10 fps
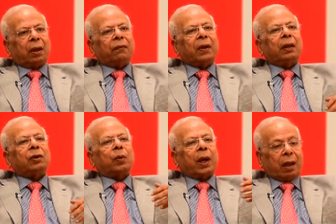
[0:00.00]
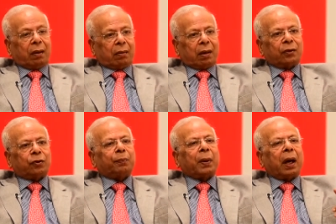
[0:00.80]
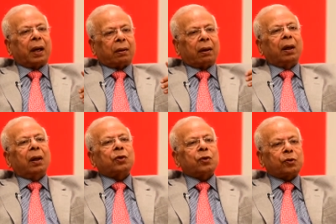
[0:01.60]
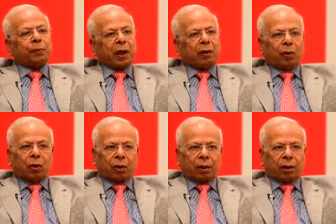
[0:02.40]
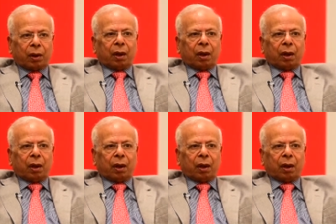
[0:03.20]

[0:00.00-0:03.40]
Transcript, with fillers: then you can aspire to spend more.